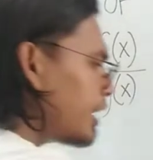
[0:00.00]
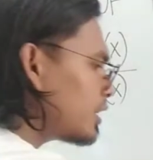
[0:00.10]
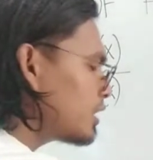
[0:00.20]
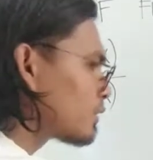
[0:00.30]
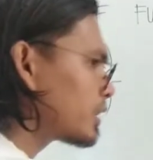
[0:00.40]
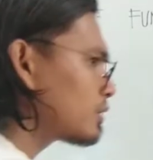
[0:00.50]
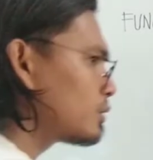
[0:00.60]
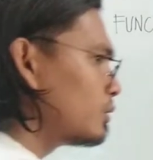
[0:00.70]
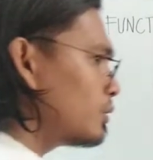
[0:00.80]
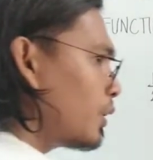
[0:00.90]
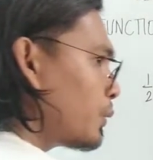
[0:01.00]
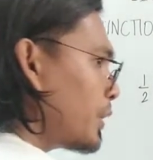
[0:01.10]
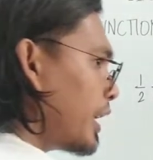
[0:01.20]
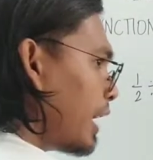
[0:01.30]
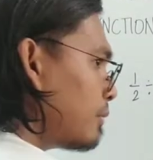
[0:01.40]
18 over 2,
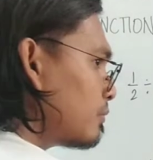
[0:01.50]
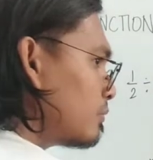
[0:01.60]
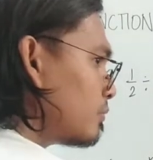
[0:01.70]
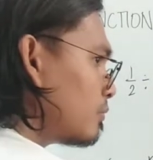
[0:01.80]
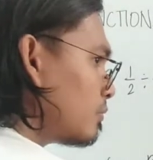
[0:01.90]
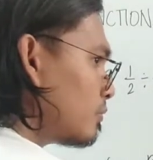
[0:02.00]
we have